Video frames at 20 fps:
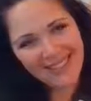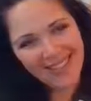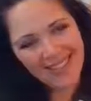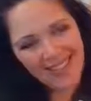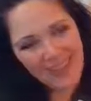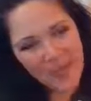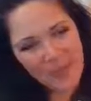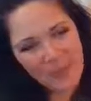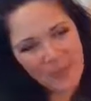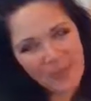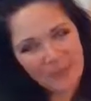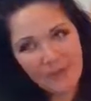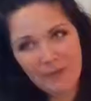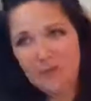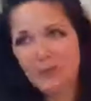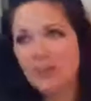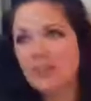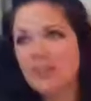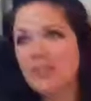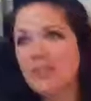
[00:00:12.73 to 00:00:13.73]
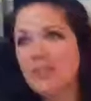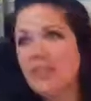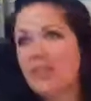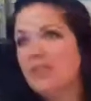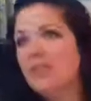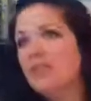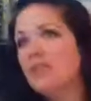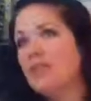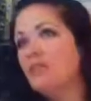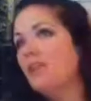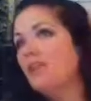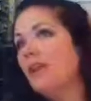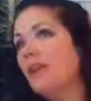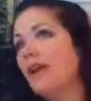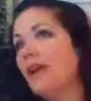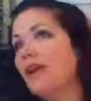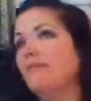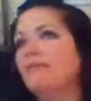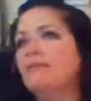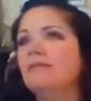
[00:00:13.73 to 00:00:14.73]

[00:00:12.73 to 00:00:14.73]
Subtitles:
Happy first day of spring.